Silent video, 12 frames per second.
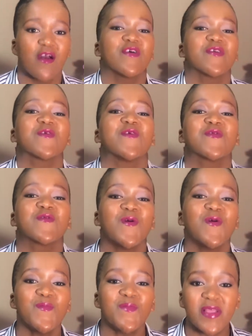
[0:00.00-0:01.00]
So
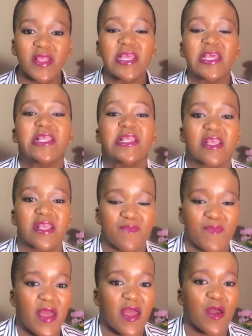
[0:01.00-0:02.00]
don't be in
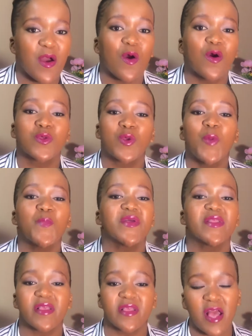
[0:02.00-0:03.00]
despair or don't be
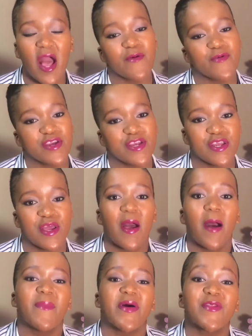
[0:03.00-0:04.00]
discouraged,
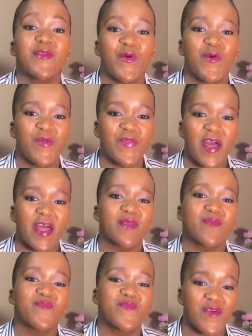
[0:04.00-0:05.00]
but know that
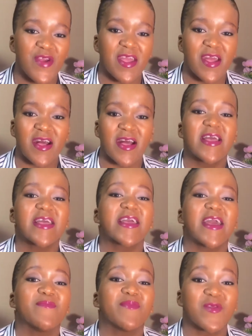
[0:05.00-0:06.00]
prayer
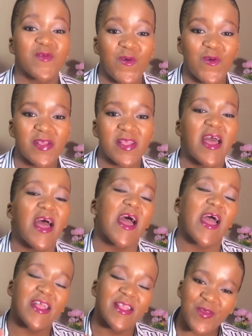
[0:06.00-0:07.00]
can be taught
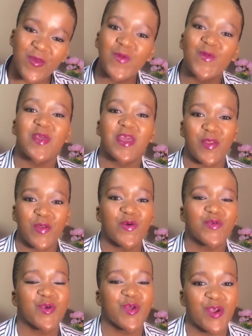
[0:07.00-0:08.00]
and you can
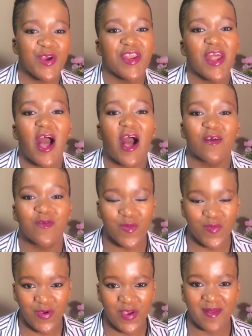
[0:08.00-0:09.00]
also learn how to
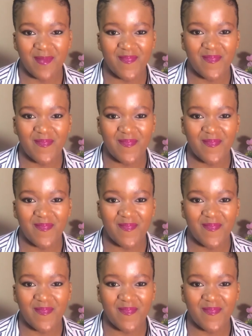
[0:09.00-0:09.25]
pray.